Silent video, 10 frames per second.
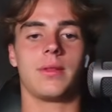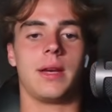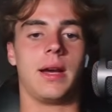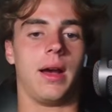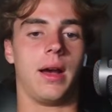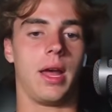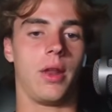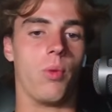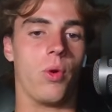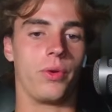an
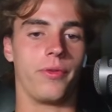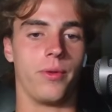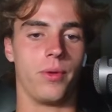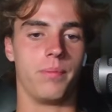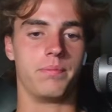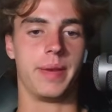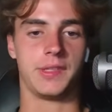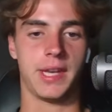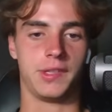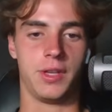award for
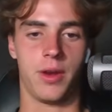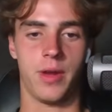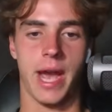best SEO